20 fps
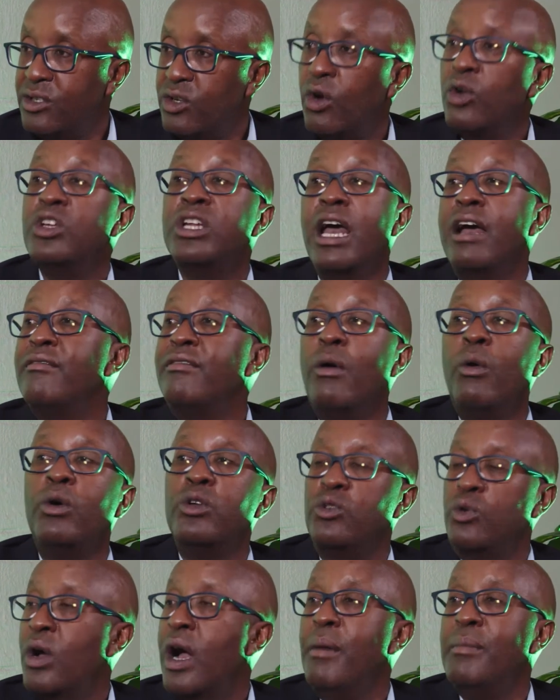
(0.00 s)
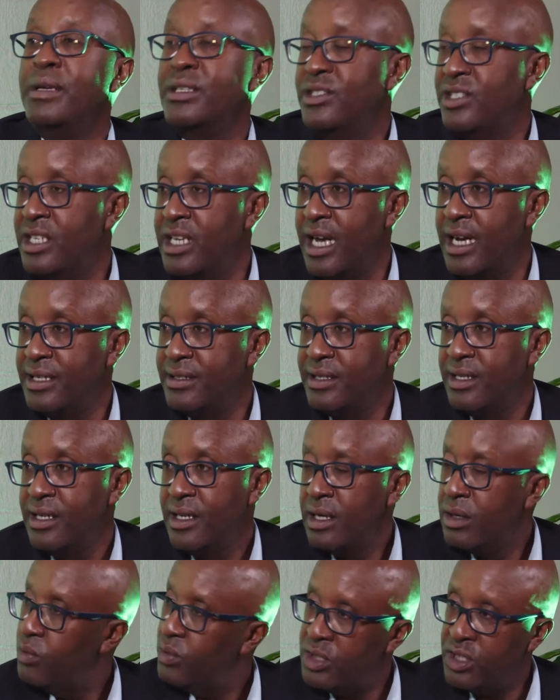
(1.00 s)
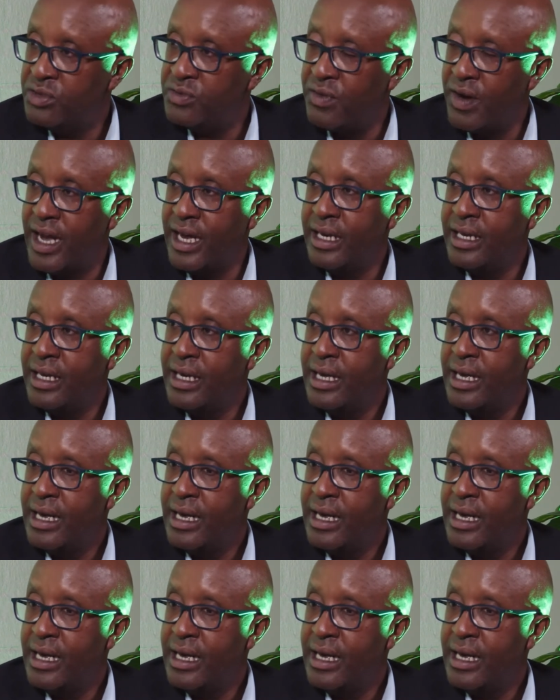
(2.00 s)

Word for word: that don't ever want to come and see us, mm-hmm. which is fine.